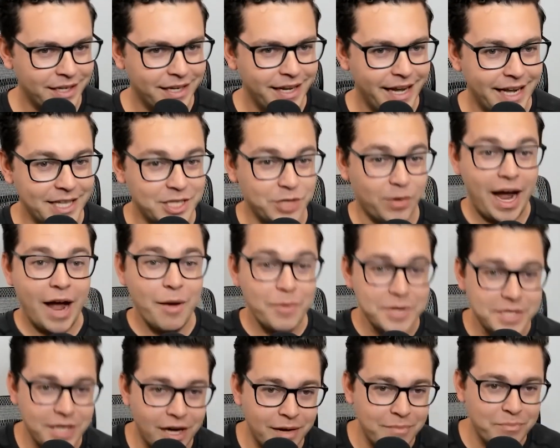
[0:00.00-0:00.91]
And so I
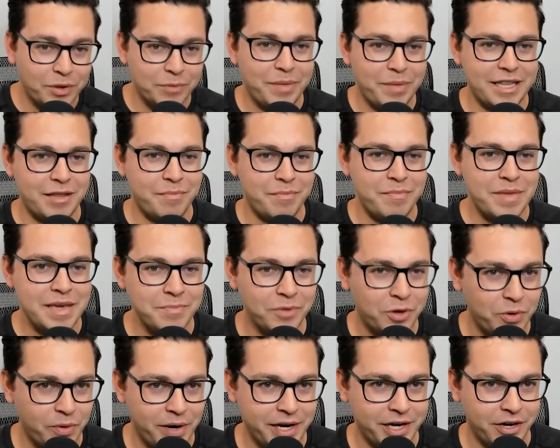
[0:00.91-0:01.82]
was humbled by the meme
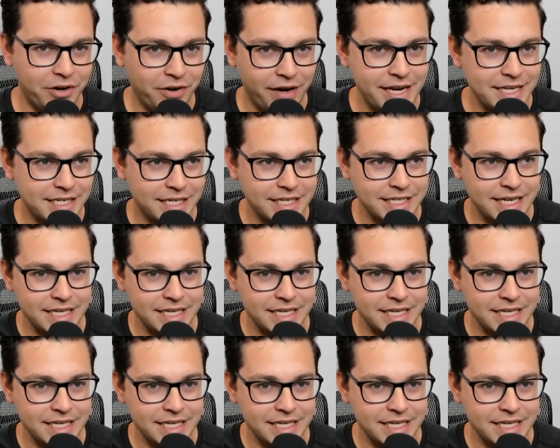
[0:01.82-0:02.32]
coin craze because